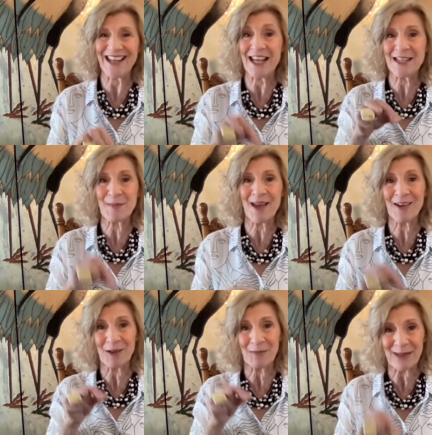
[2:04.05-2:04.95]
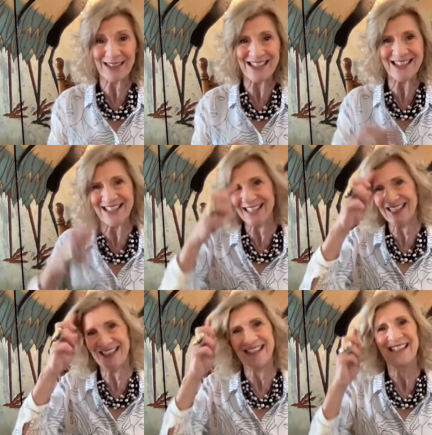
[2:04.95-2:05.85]
It's about completing
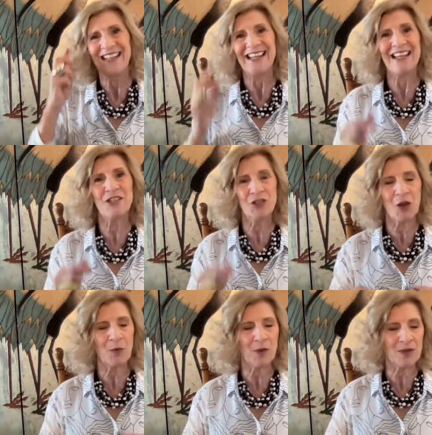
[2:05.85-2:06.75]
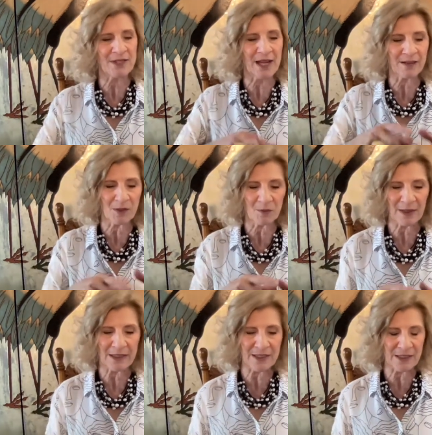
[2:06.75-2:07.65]
it. A job well done,
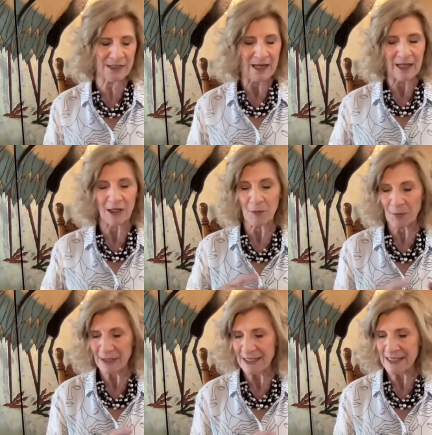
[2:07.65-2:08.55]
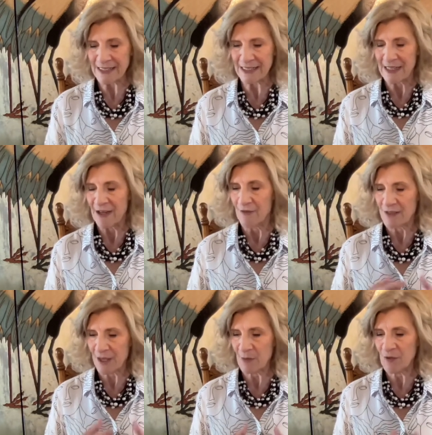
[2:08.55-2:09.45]
complete it.
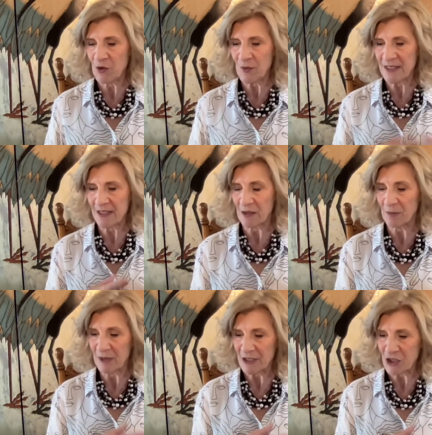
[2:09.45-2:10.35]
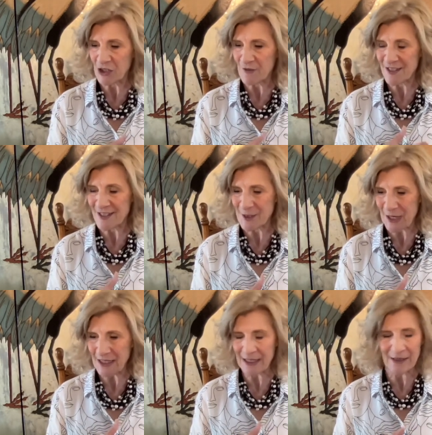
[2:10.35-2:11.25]
Some of you, it's the completion of a
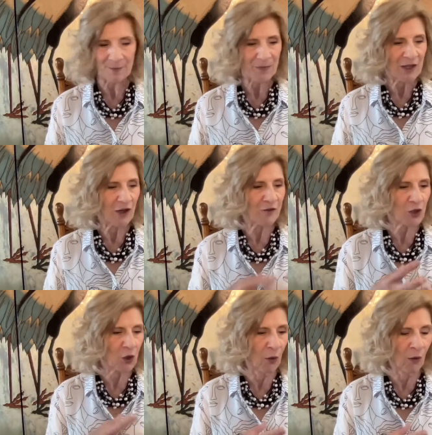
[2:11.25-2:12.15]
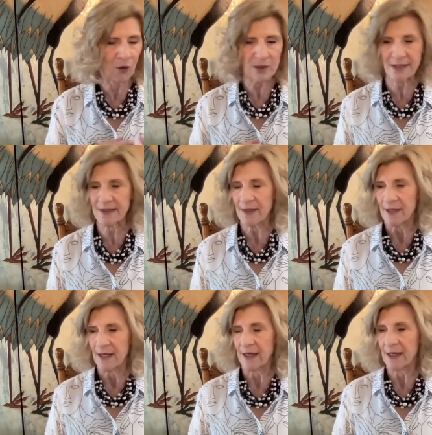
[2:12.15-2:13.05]
study, of a course,
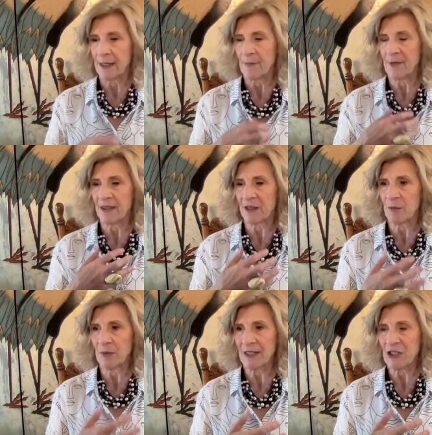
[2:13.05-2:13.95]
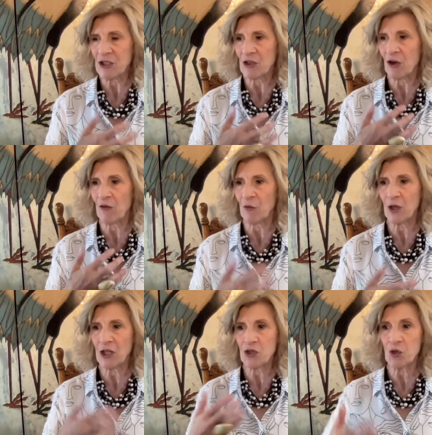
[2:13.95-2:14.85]
the completion of
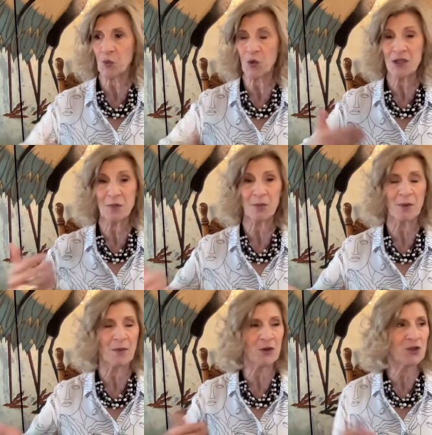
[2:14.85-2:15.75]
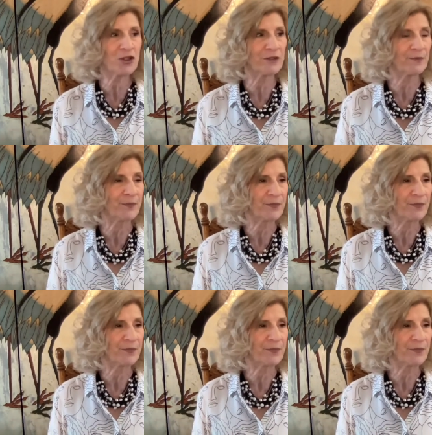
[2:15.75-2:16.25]
working towards a promotion.